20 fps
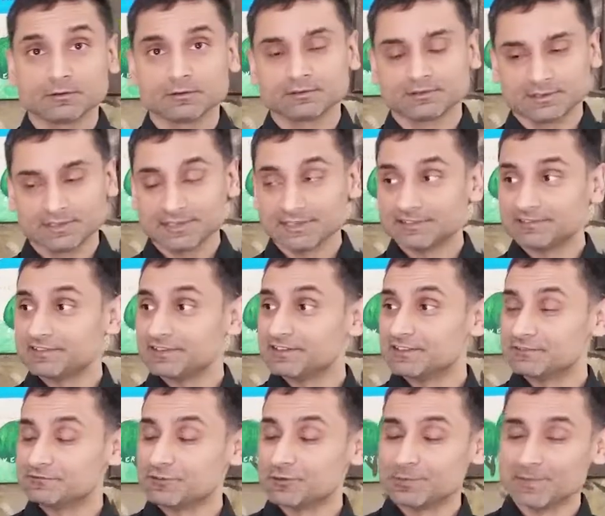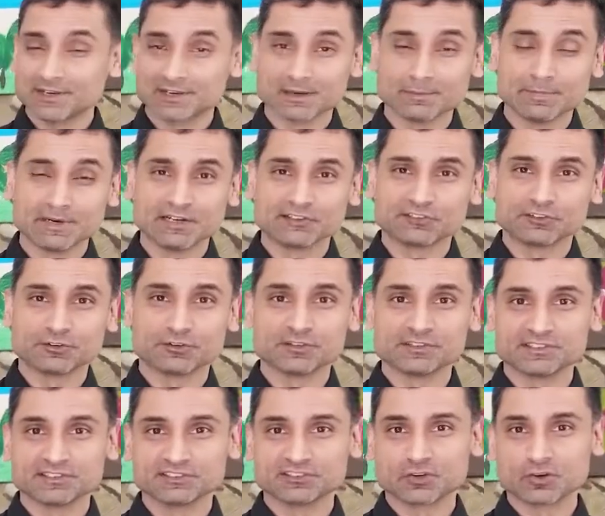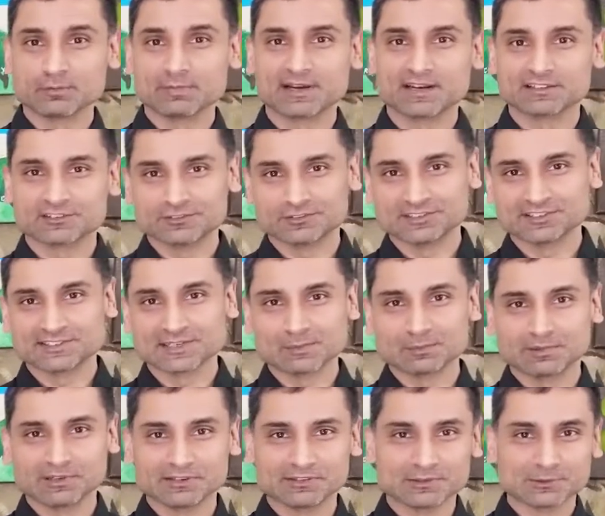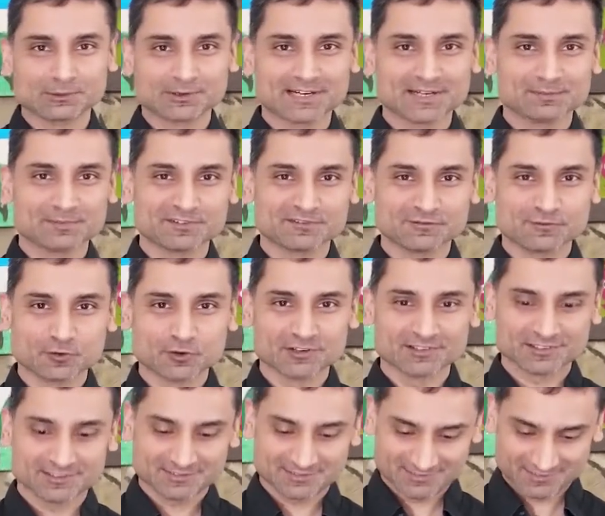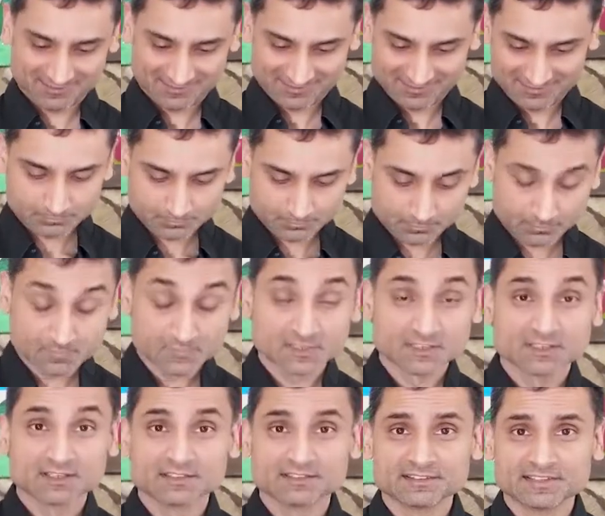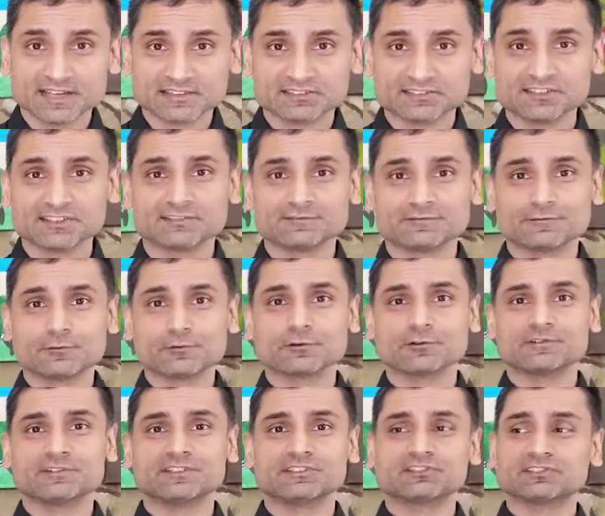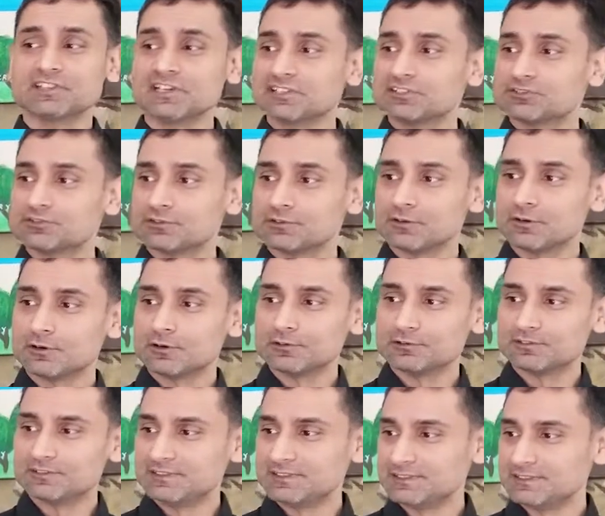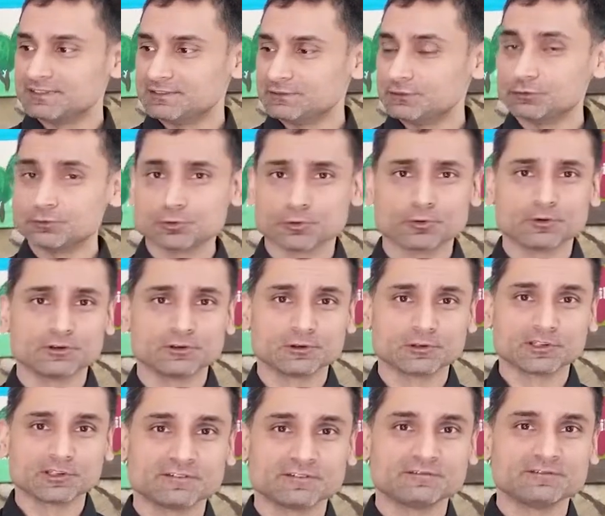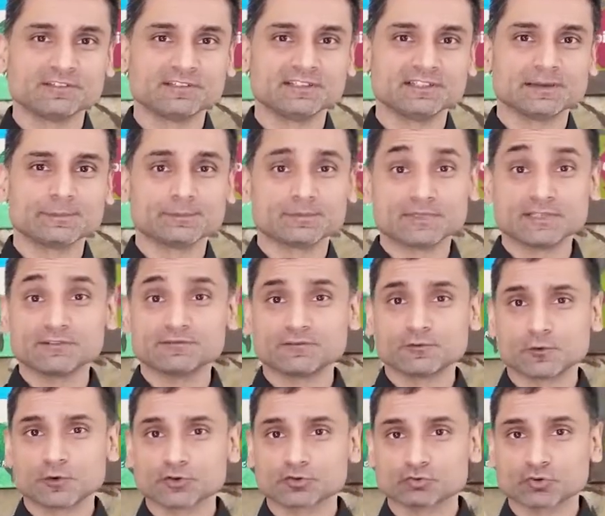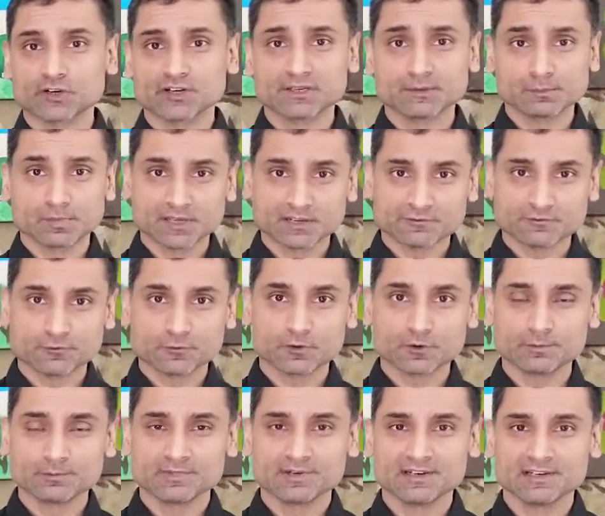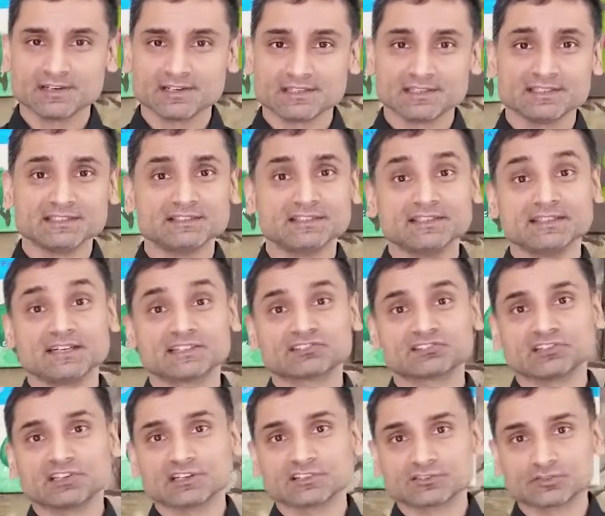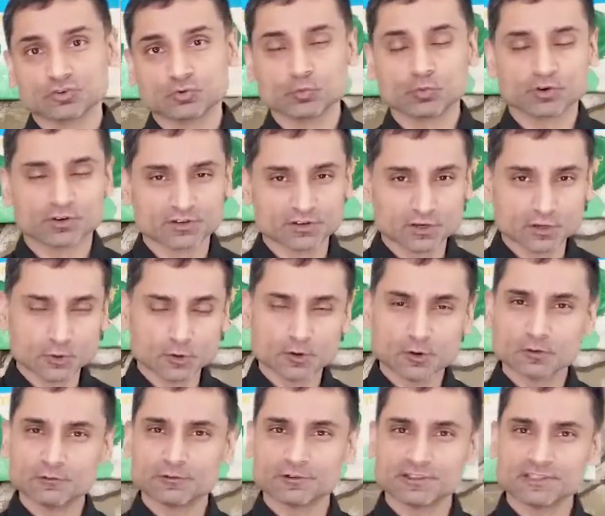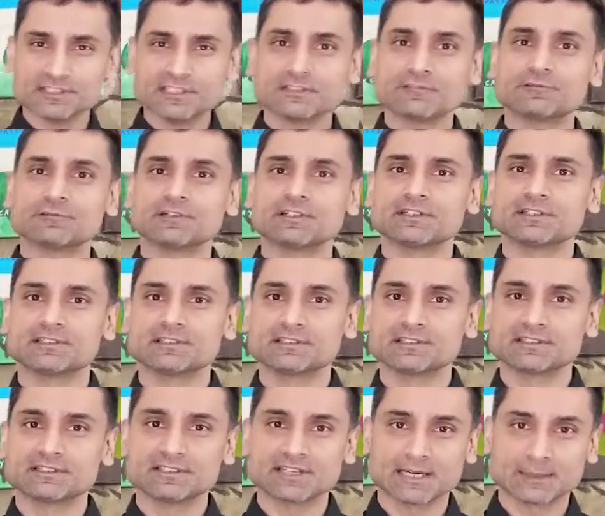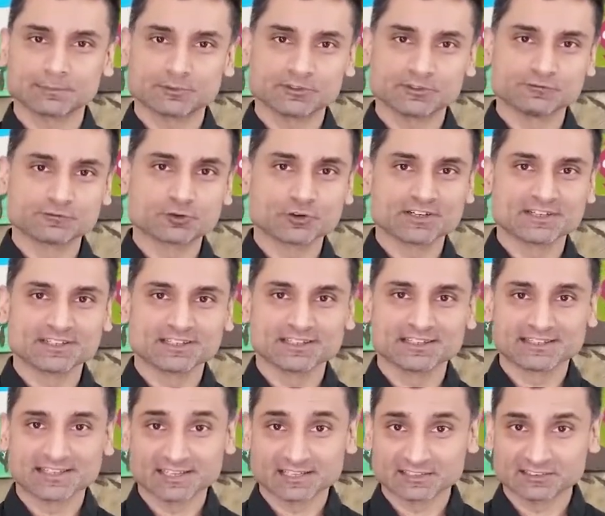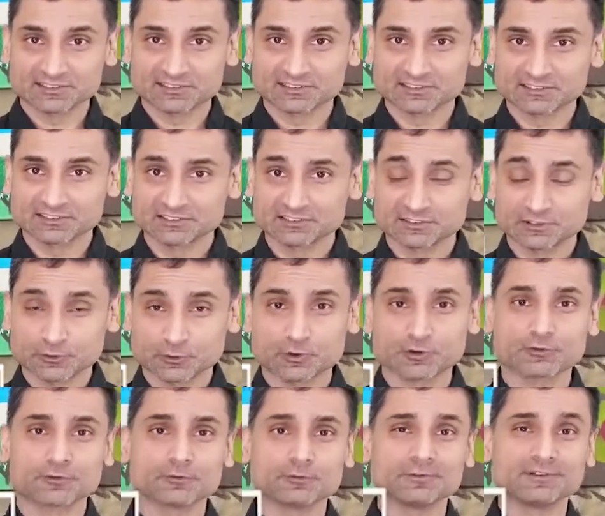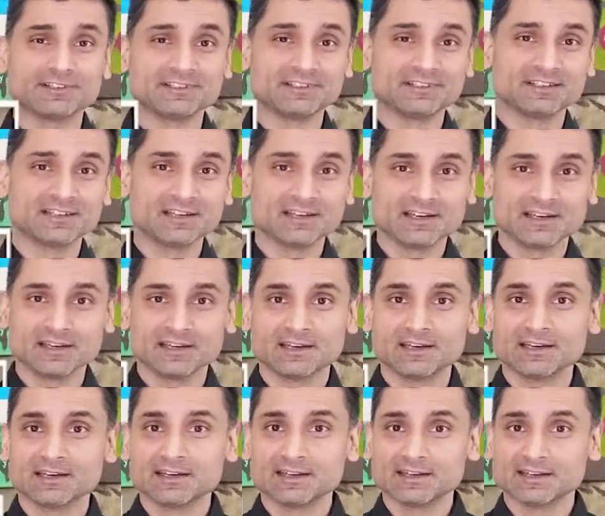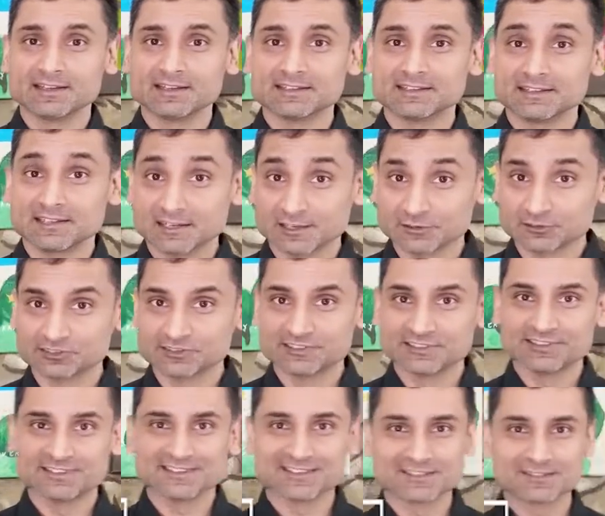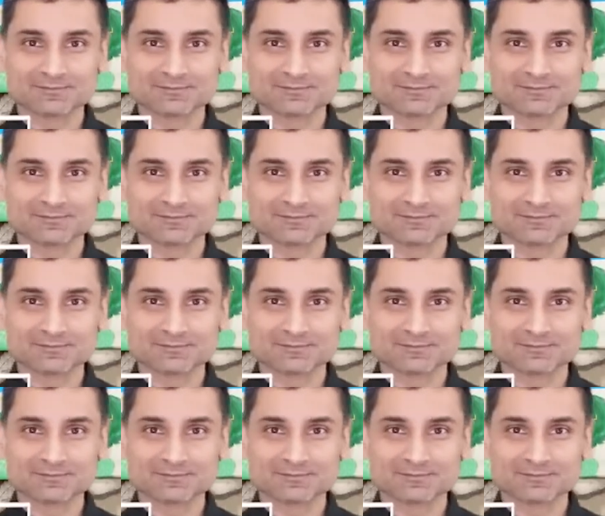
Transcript: And then if you make a mess, you can just go back to the template you were at before. That's it for this lecture on the tutorial the MT4 trading platform. In the next lecture, we're going to go over the different types of trading analysis. There are 3, and I'll see you there.